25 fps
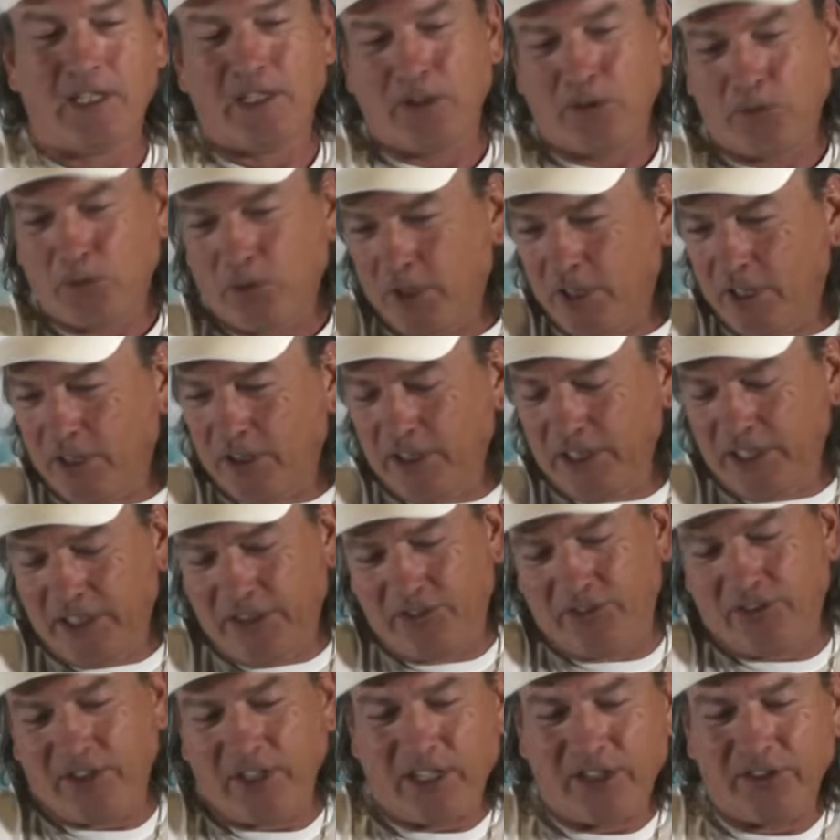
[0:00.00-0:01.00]
Well,
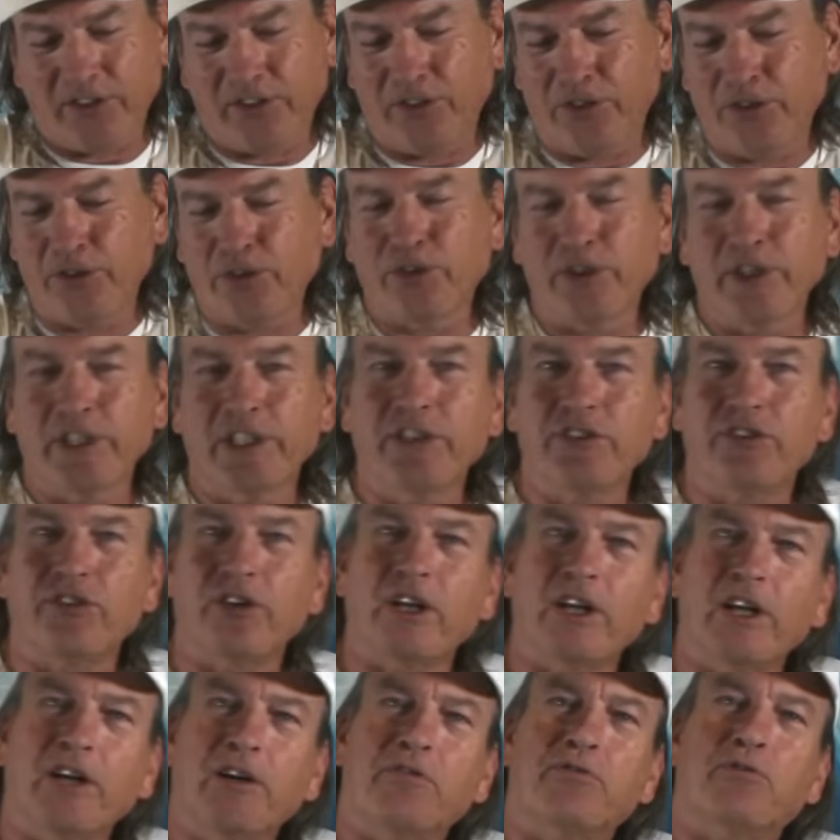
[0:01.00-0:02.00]
he's down there doing this,
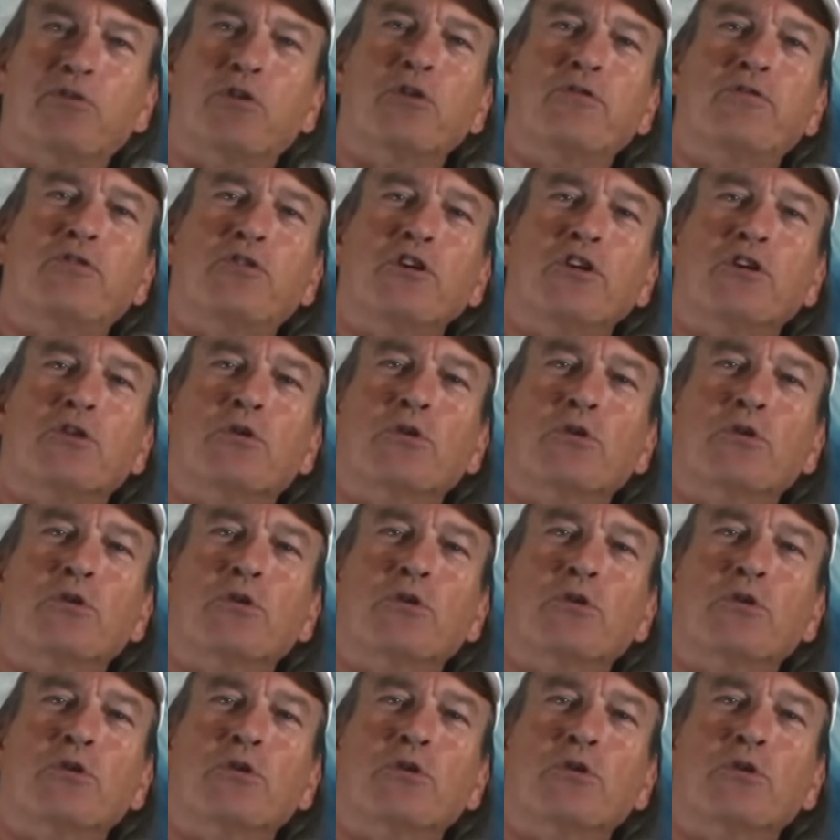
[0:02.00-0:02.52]
and a 4-foot